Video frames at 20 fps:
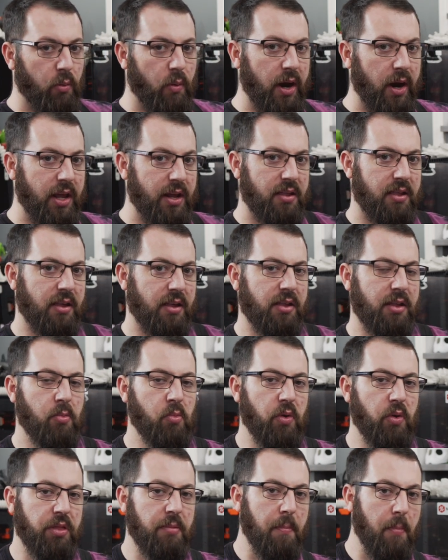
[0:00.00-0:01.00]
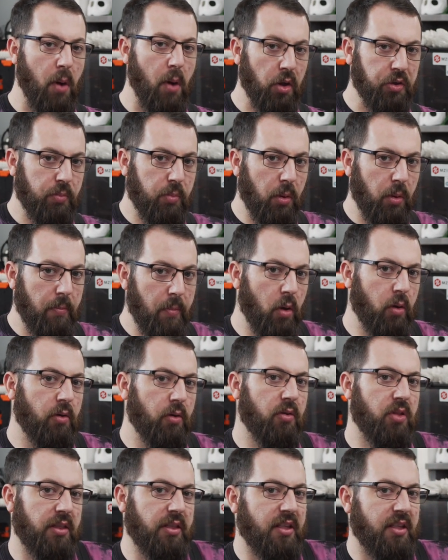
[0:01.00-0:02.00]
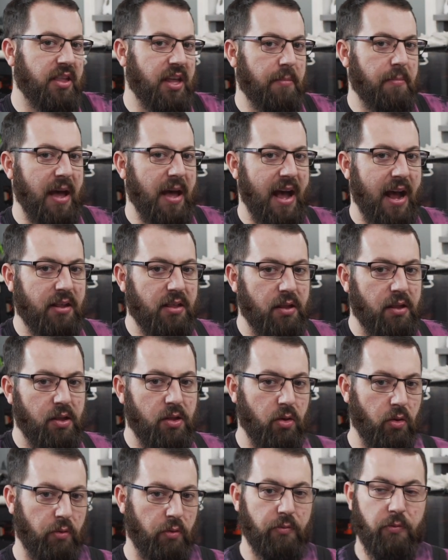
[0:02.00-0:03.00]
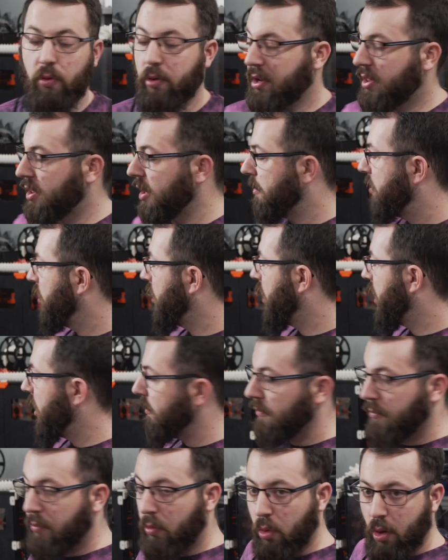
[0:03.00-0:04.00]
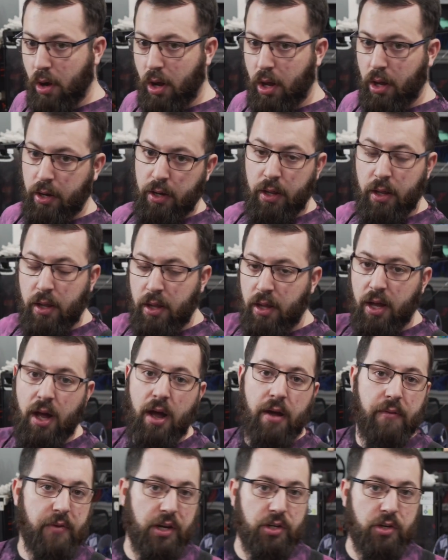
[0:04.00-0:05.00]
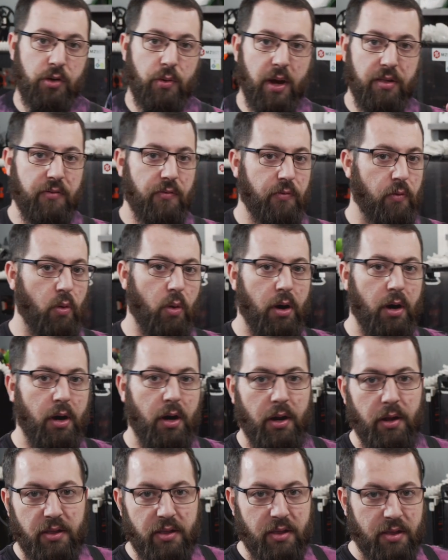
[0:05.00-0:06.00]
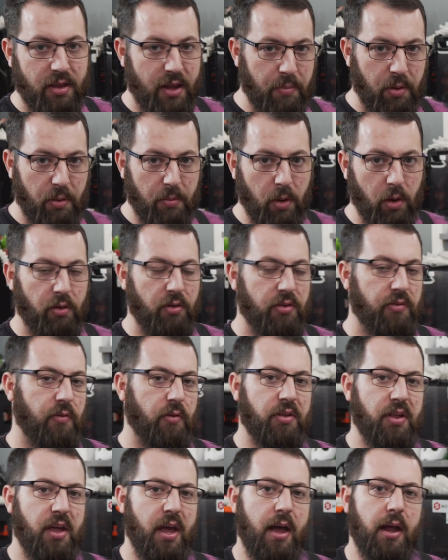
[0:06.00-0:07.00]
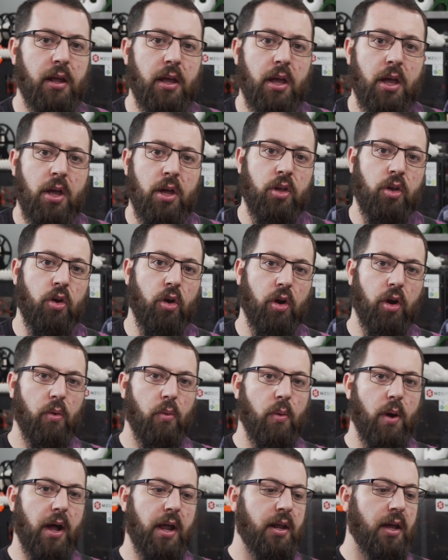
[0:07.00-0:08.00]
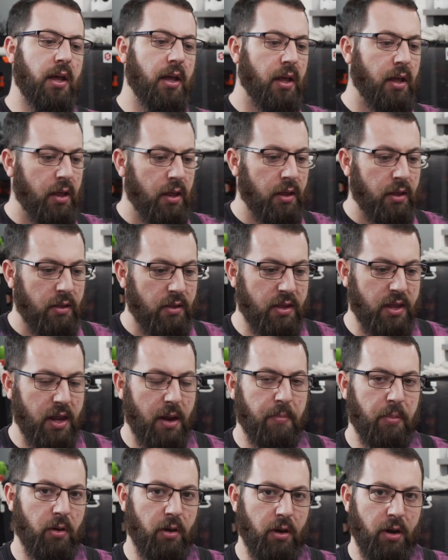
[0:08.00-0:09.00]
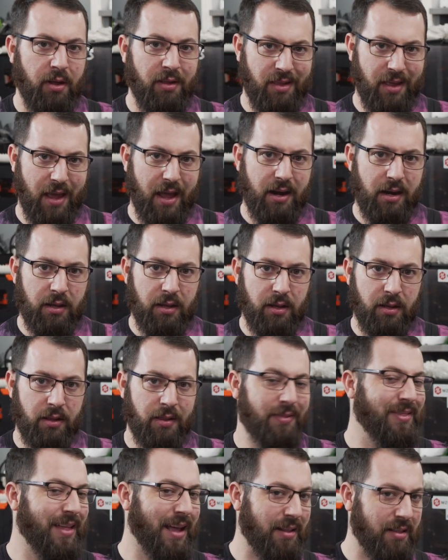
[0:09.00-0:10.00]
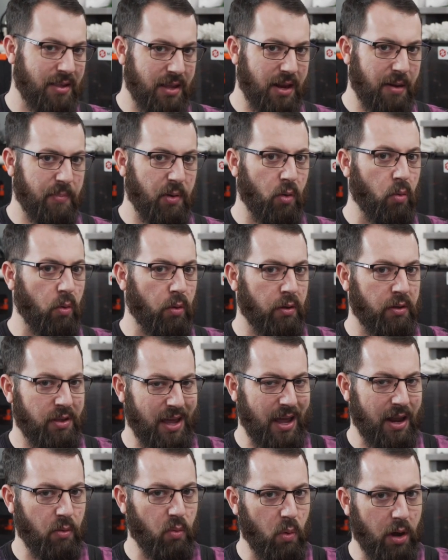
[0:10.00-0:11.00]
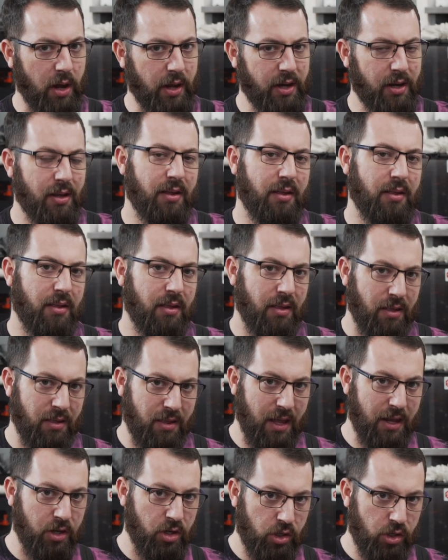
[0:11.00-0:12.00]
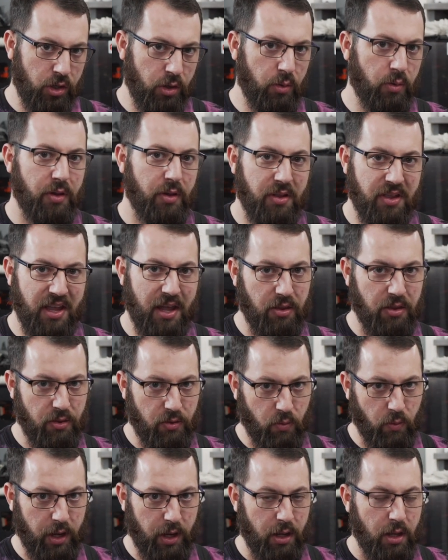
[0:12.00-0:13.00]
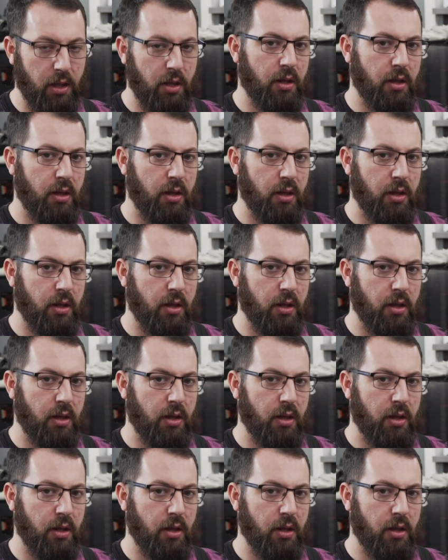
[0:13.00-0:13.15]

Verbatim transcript: running a system with multiple motors on the same axis, so for example, a Voron uh, V two has four stepper motors for Z, you're going to run stepper Z, then stepper Z one, Z two, Z three.